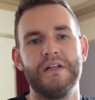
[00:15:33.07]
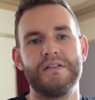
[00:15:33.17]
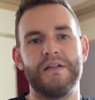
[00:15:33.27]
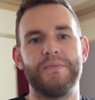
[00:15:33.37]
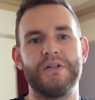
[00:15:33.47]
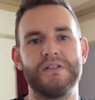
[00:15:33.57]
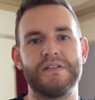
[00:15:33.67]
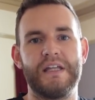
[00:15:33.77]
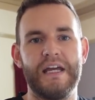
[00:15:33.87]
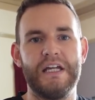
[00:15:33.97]
said because
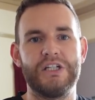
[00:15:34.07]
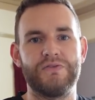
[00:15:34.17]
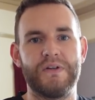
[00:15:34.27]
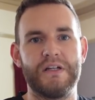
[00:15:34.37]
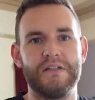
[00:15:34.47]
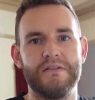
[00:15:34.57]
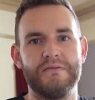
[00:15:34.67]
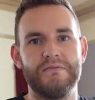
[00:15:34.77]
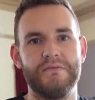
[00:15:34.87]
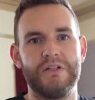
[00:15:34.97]
of the age of it,
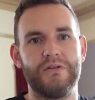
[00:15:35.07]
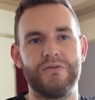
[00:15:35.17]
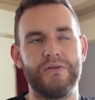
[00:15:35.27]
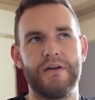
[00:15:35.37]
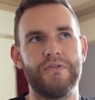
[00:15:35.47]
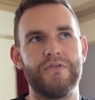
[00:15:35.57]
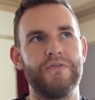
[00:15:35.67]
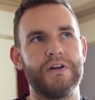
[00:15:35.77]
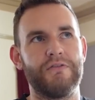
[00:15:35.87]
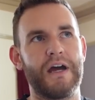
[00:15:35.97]
you know, you'll never
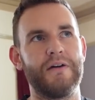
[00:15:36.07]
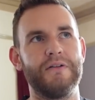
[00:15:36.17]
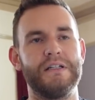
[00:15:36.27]
figure it out.